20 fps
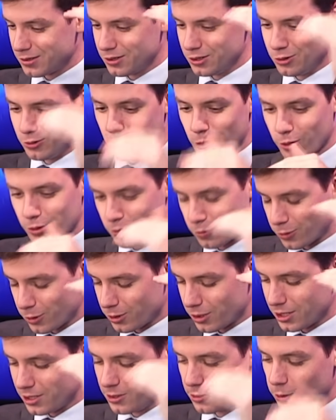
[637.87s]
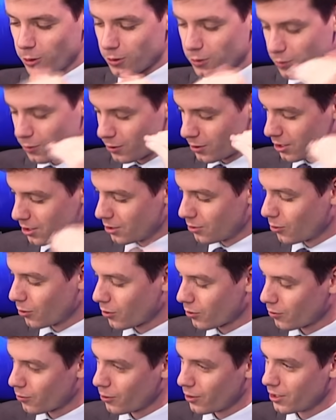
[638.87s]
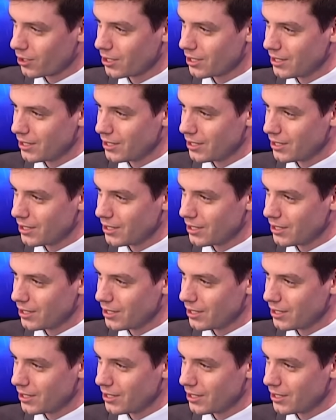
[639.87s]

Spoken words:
northward and northward and northward.